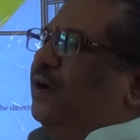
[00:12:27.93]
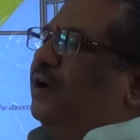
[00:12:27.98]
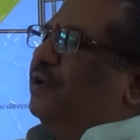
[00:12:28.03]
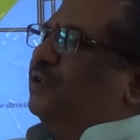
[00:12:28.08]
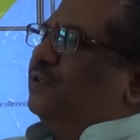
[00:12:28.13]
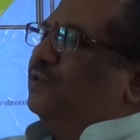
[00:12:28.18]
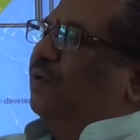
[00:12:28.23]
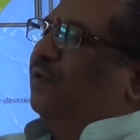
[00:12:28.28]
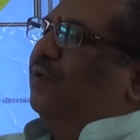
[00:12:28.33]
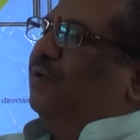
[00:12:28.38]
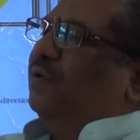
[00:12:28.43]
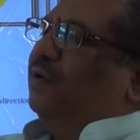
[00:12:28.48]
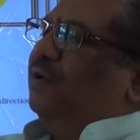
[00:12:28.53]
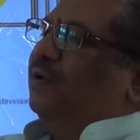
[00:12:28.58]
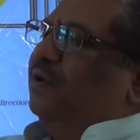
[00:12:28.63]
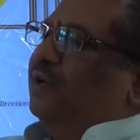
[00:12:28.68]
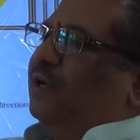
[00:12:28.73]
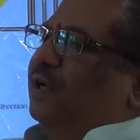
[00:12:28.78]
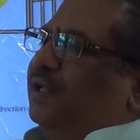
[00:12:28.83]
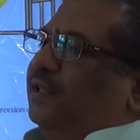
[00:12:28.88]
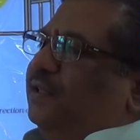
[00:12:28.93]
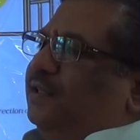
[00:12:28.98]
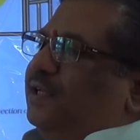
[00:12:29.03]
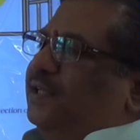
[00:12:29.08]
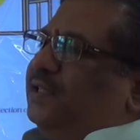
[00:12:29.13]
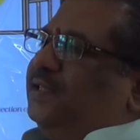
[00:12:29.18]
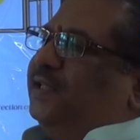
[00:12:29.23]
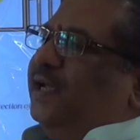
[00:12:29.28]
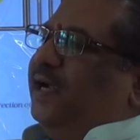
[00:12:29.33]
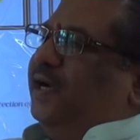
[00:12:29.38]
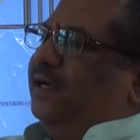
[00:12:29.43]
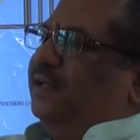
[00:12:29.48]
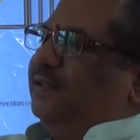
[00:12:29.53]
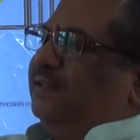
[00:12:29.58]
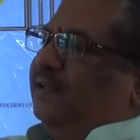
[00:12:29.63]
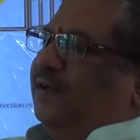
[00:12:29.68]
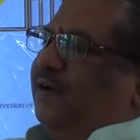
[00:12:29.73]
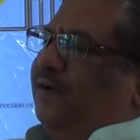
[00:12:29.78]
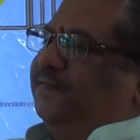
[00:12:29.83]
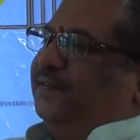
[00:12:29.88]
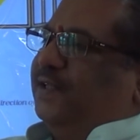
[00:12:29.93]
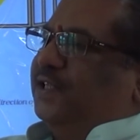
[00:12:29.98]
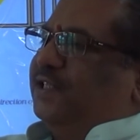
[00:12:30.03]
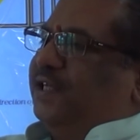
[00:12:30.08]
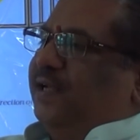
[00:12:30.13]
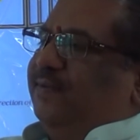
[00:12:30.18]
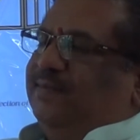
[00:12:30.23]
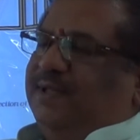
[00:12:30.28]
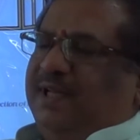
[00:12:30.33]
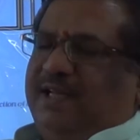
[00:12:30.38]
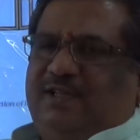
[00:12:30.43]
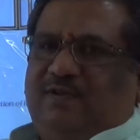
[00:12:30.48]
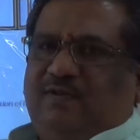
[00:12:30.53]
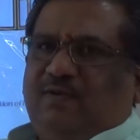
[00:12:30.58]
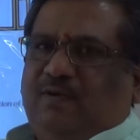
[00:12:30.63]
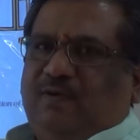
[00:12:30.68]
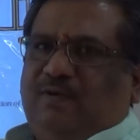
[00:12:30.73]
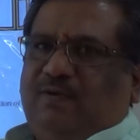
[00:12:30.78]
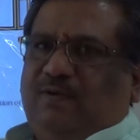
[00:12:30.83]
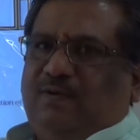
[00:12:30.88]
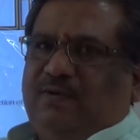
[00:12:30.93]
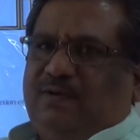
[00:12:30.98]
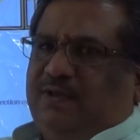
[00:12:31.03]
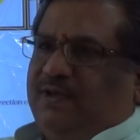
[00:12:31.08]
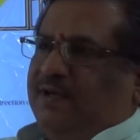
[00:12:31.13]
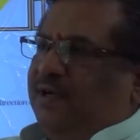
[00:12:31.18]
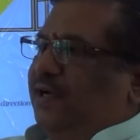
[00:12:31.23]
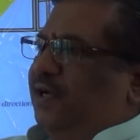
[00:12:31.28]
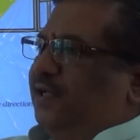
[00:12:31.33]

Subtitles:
So this side of the stem there is no growth.